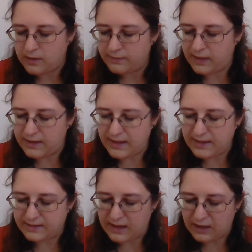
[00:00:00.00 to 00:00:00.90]
That
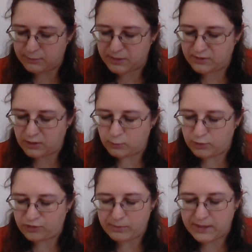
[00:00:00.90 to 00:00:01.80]
lady had but done
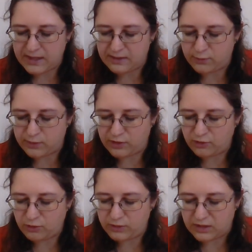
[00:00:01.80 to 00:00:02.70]
what she believed was her
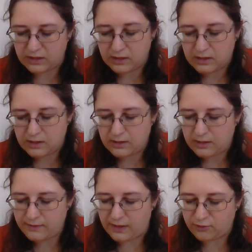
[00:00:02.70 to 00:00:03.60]
duty,
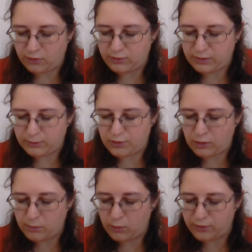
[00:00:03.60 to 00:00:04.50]
and that duty was no
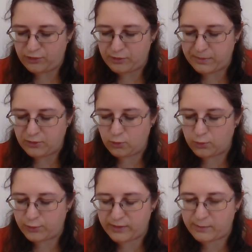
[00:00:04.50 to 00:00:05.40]
more than she had been
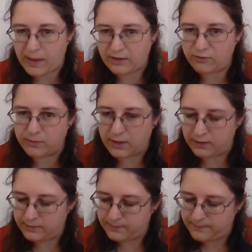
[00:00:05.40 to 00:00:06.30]
taught to expect from her.